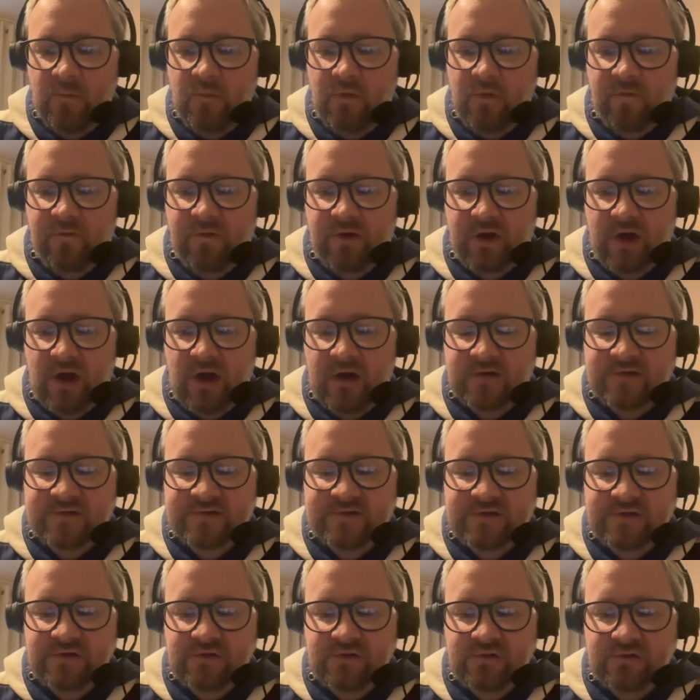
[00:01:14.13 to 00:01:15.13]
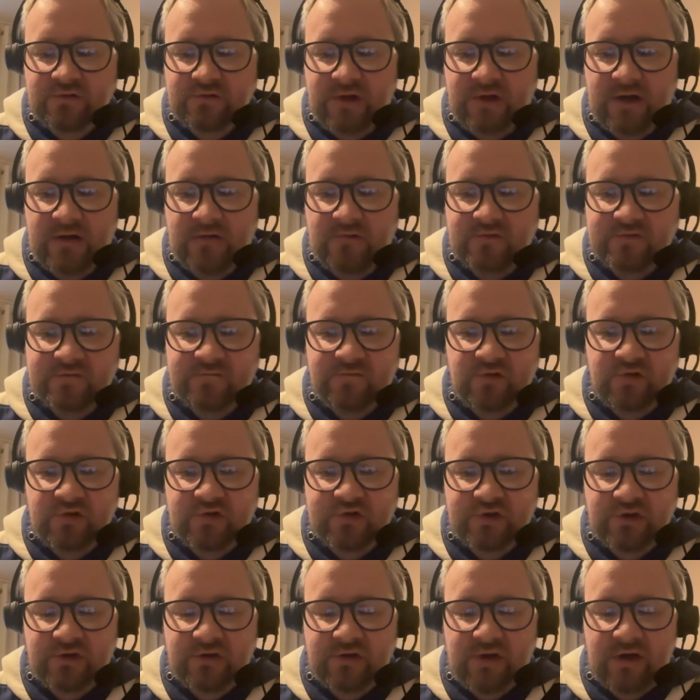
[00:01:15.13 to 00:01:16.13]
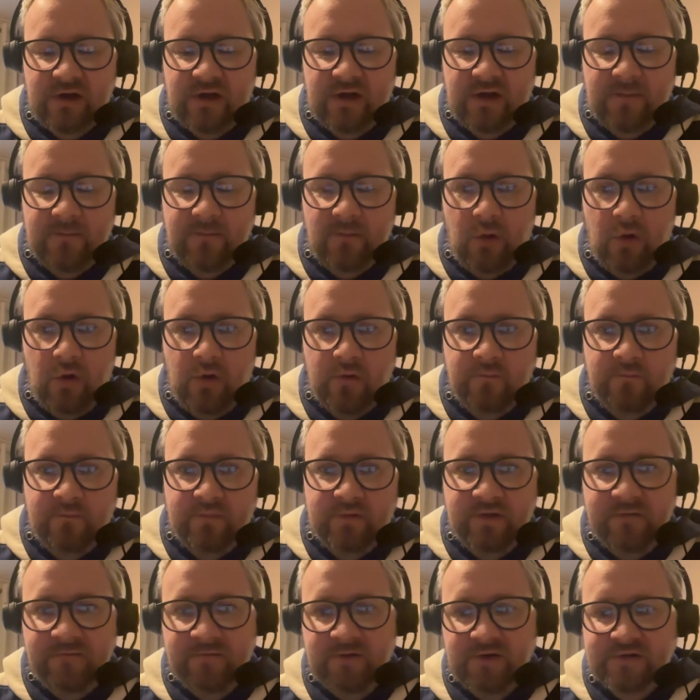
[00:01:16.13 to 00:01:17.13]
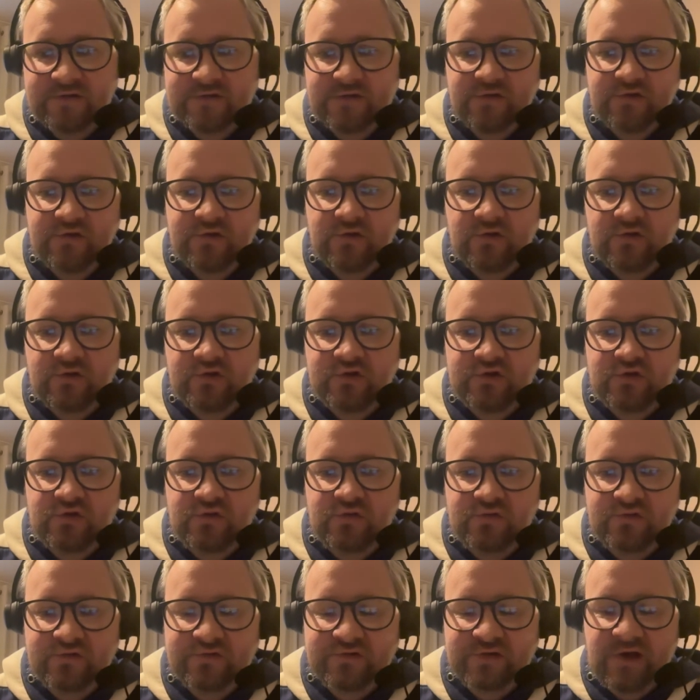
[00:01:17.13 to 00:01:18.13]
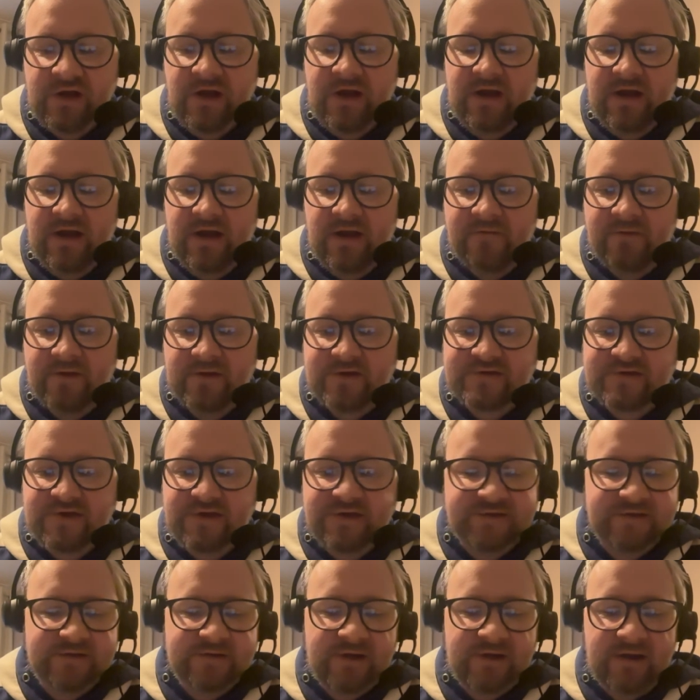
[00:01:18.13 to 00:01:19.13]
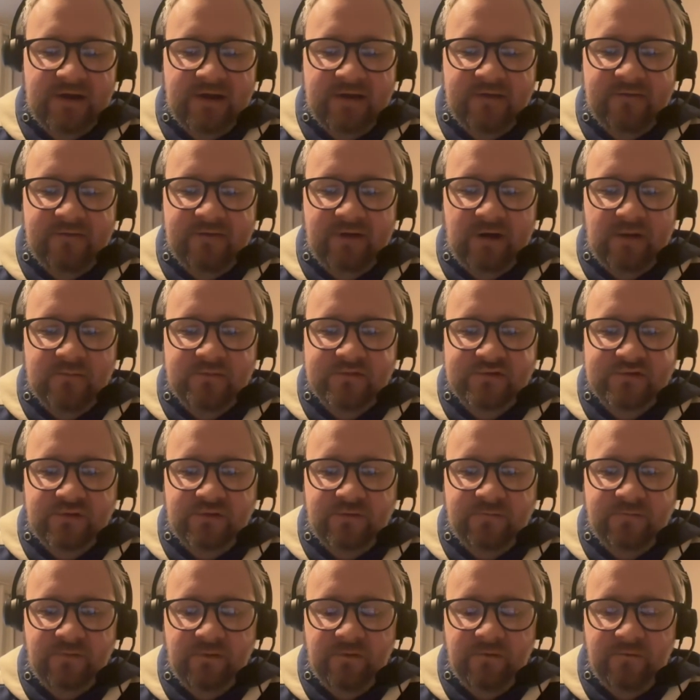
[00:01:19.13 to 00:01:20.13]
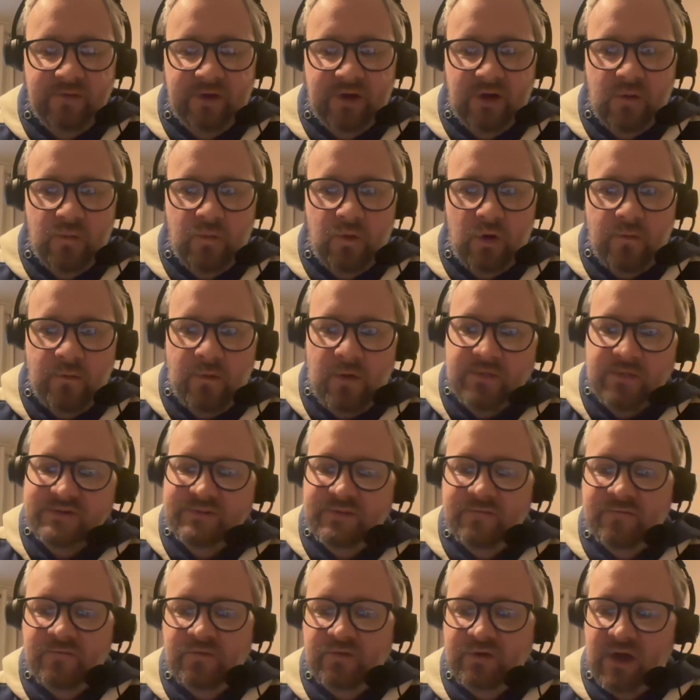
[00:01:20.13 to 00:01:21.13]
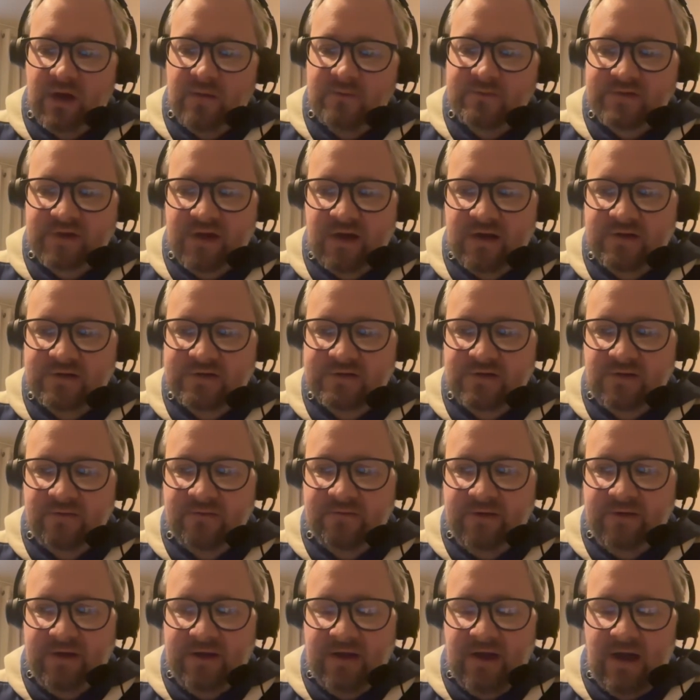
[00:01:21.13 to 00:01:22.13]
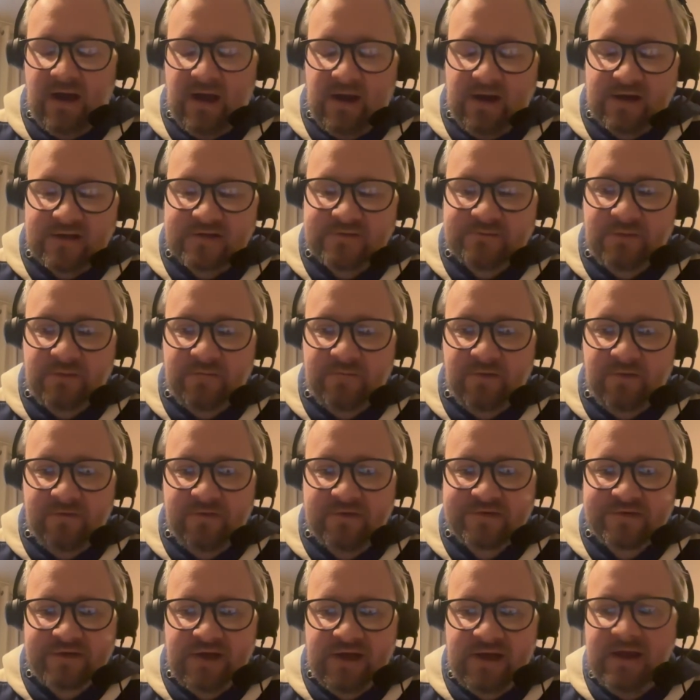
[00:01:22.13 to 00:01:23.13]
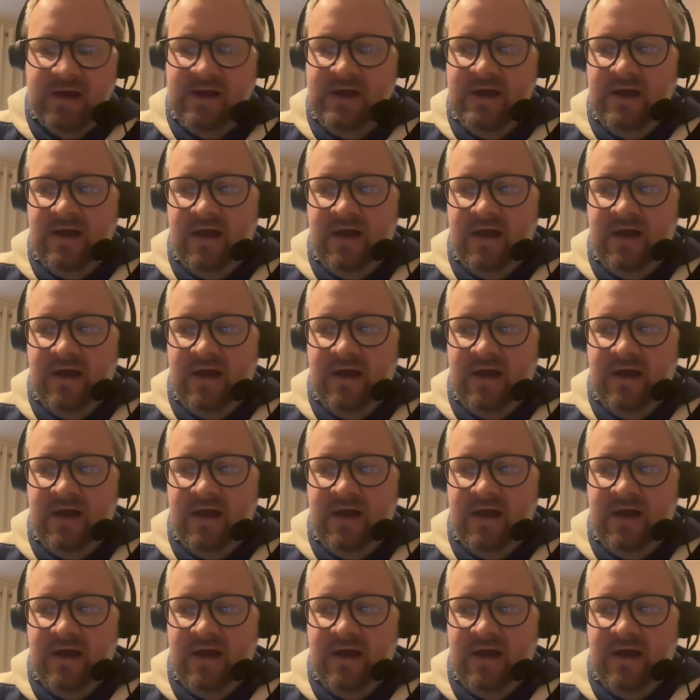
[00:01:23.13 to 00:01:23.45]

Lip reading: with regards to Lyall's future on previous shows this season in terms of the kind of warm-ups before games against Dundee. And it's been fair to say